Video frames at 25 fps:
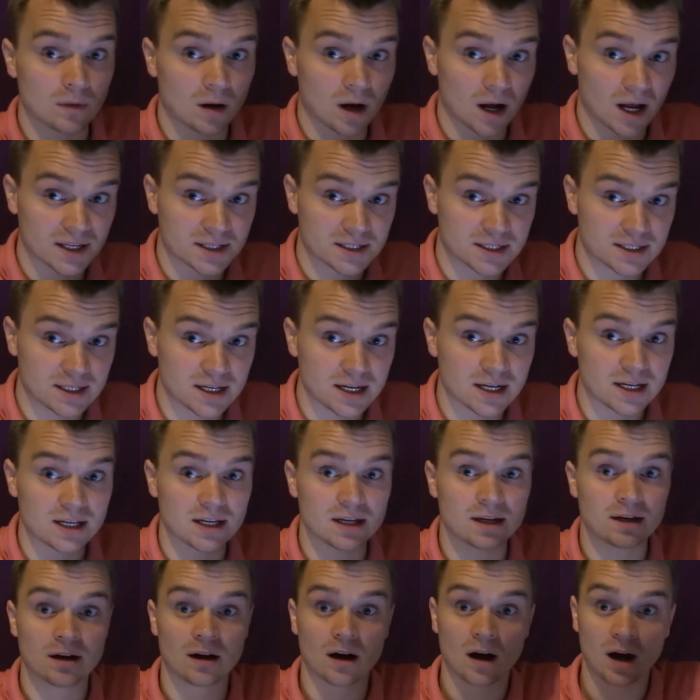a
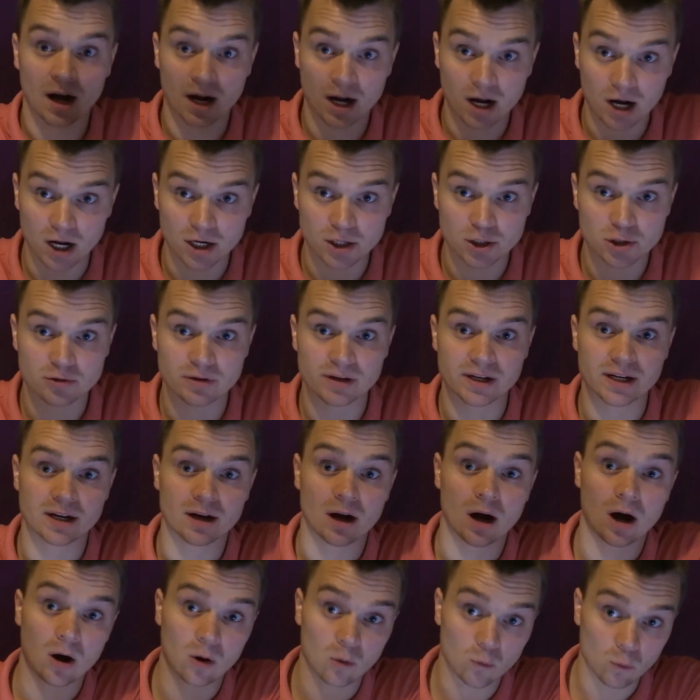city, a country,
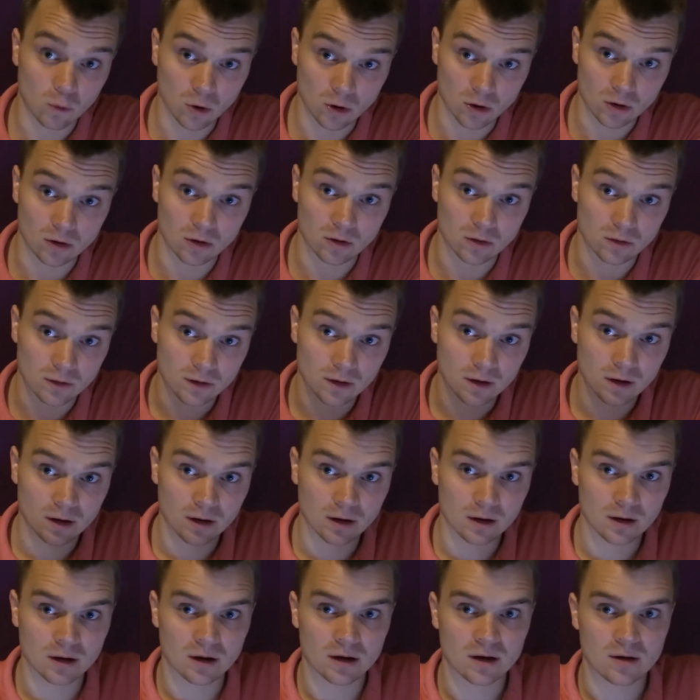a world,
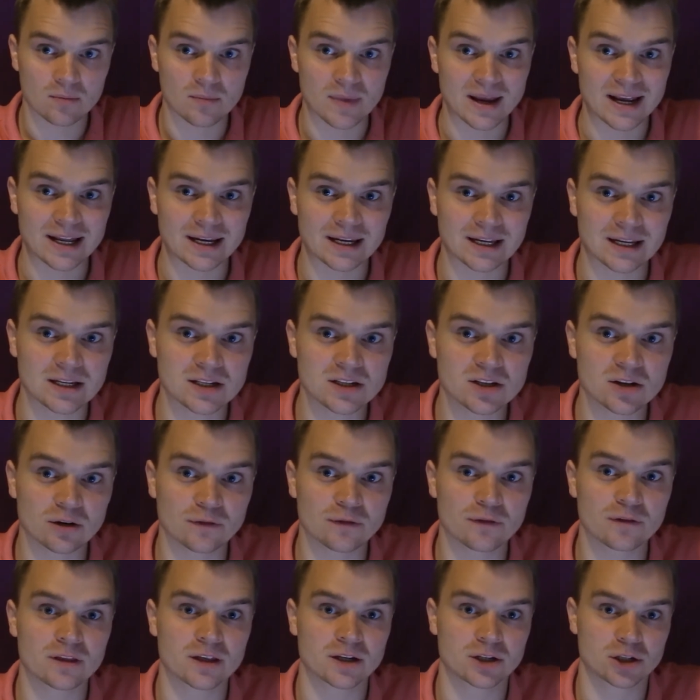make it easier
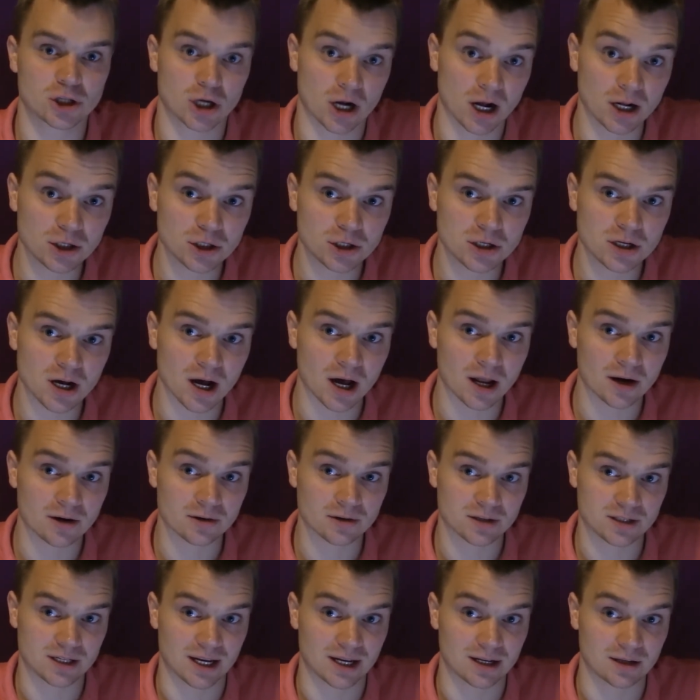for the judge to
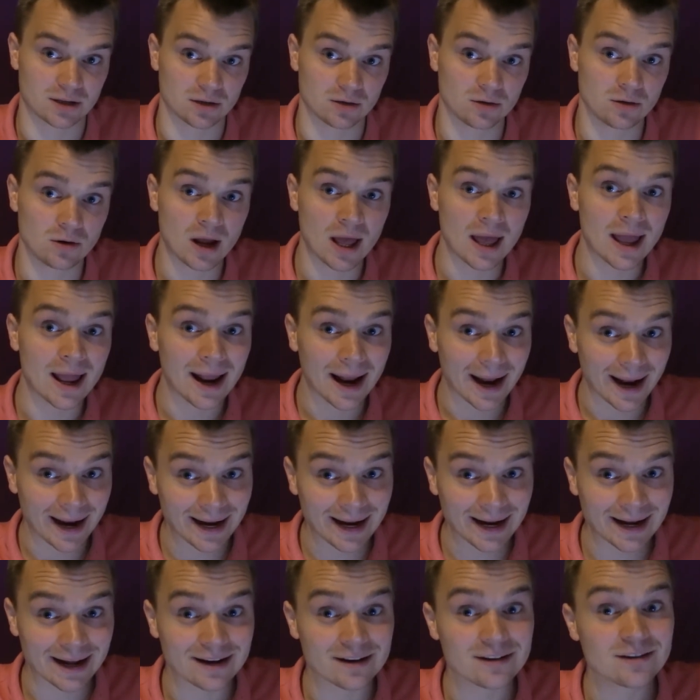understand you
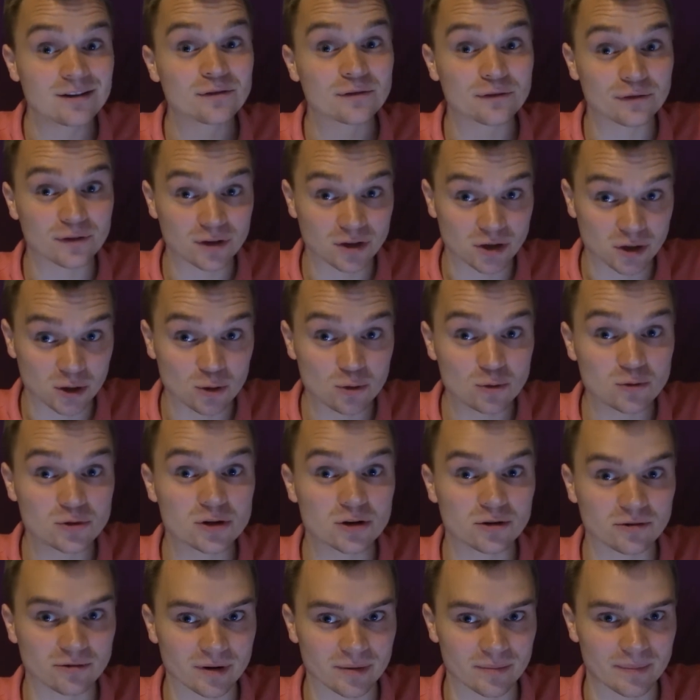and for you
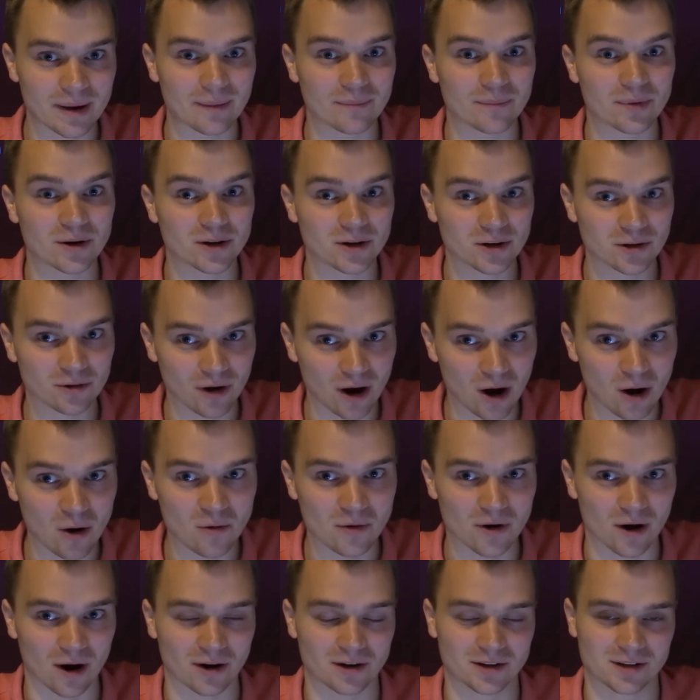to remember your
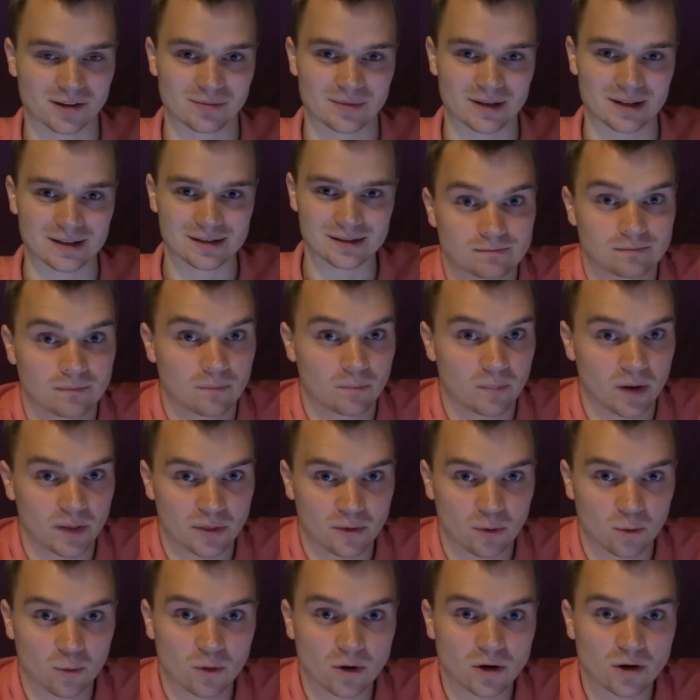own arguments. But
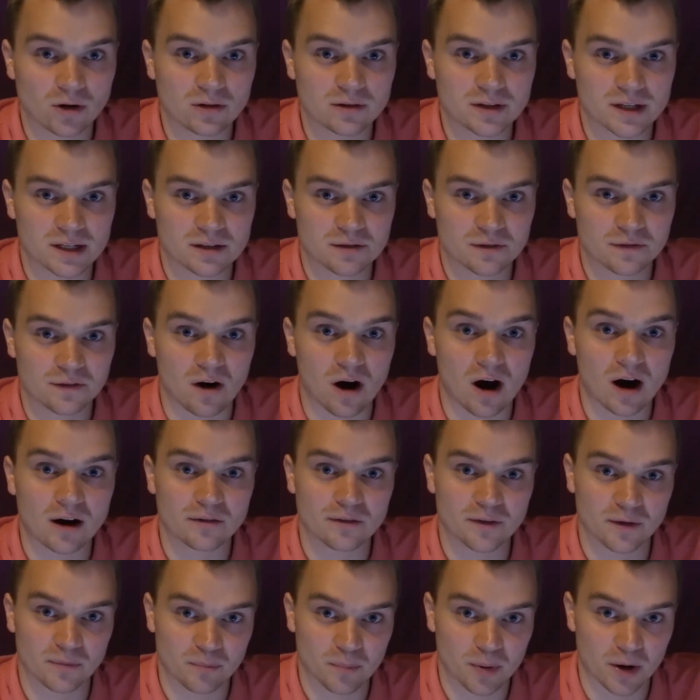the world is far
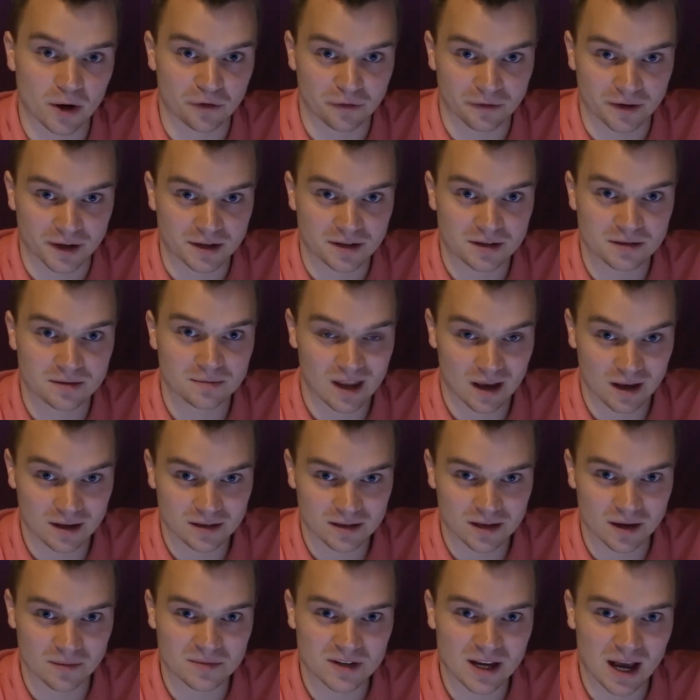from perfect.
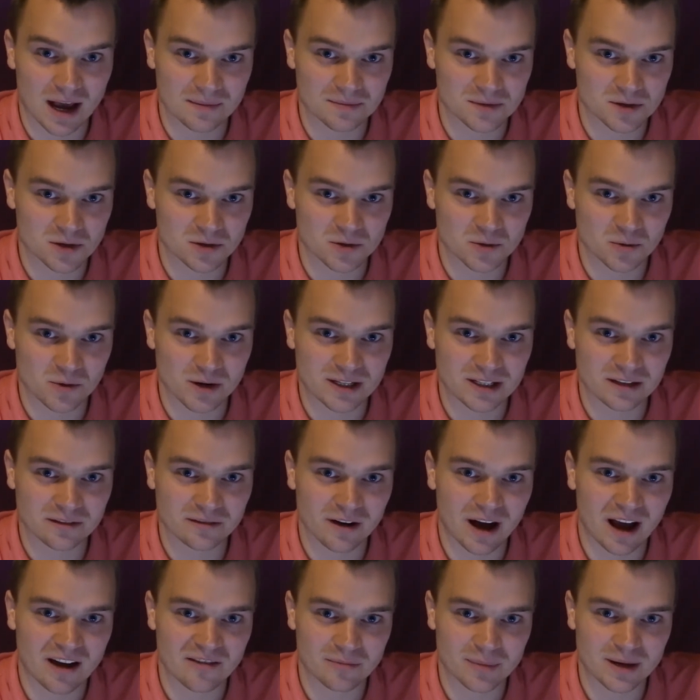Sometimes you're
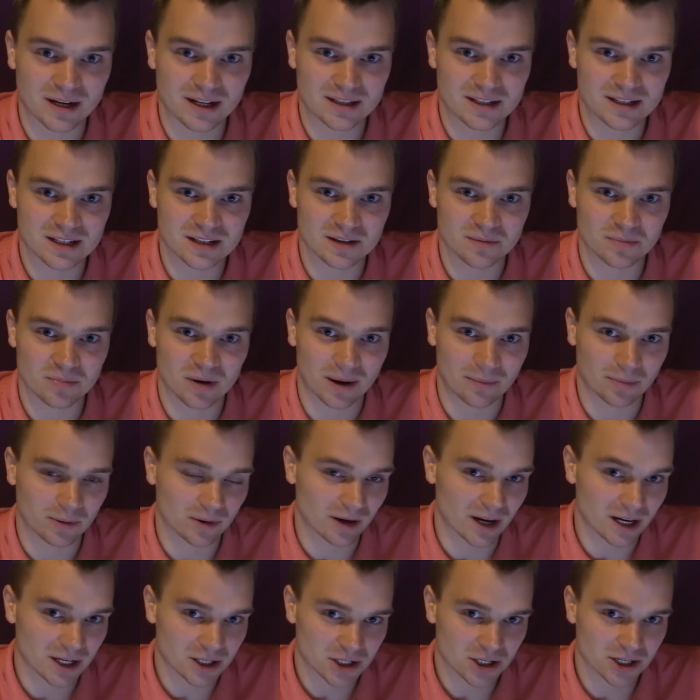25 minutes into
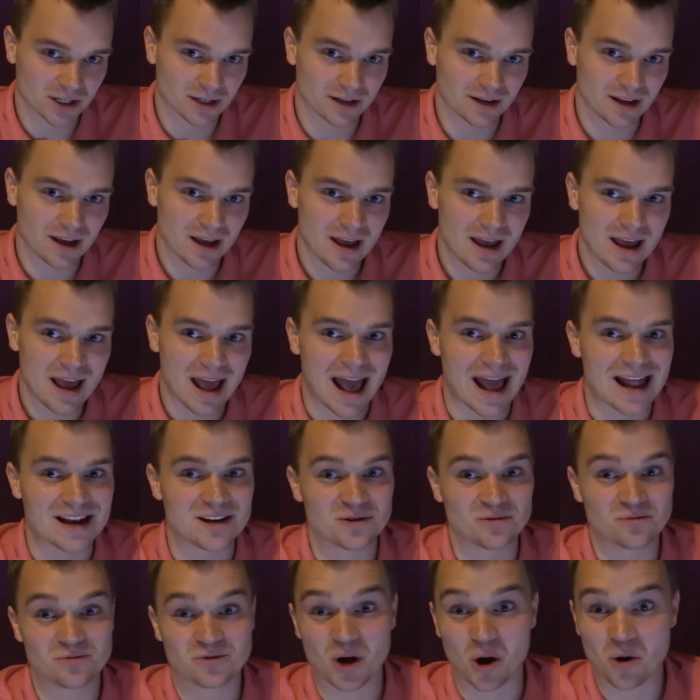preparation and
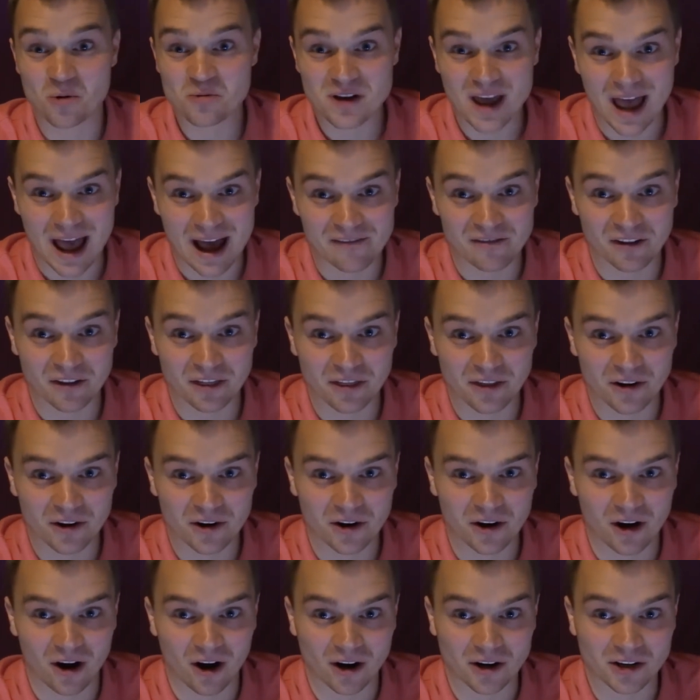you don't have a
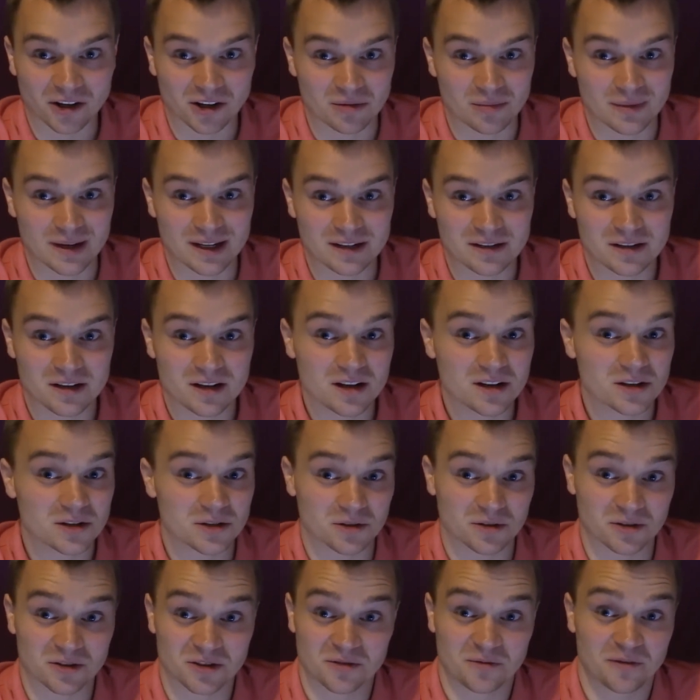third argument, so
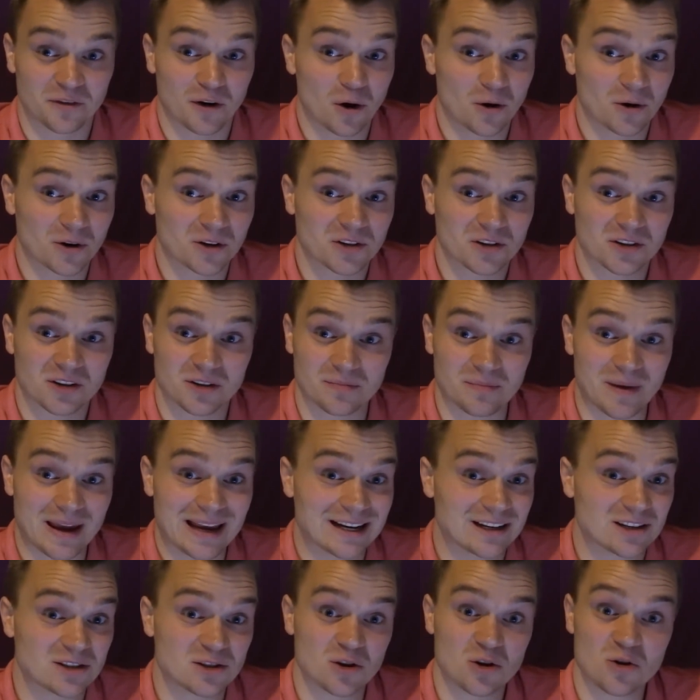you're forced to
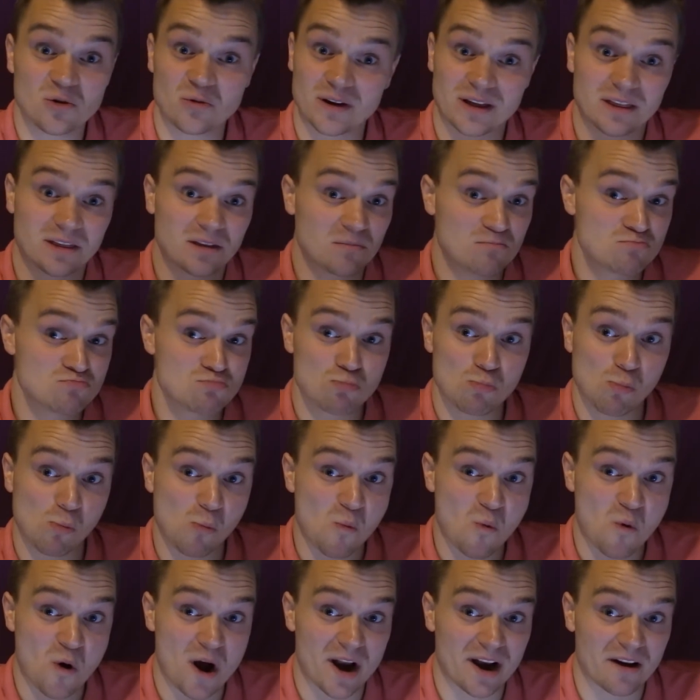make do with
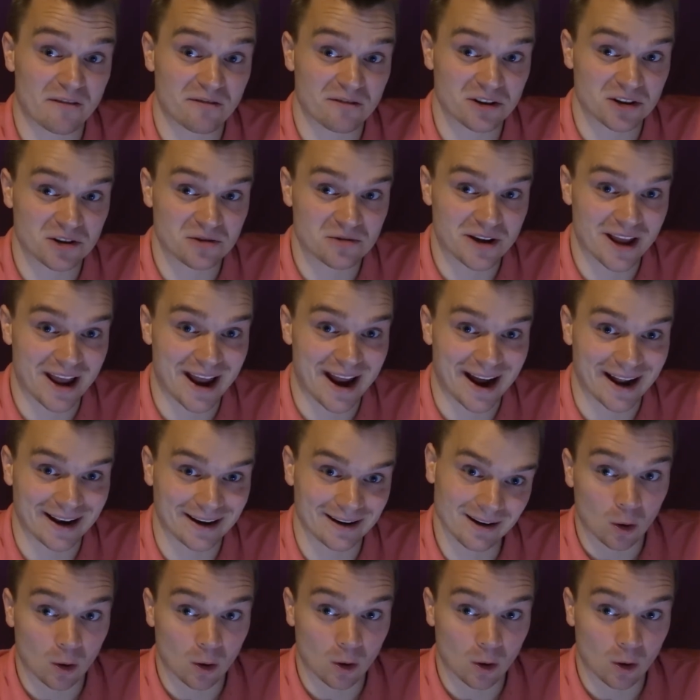whatever you can.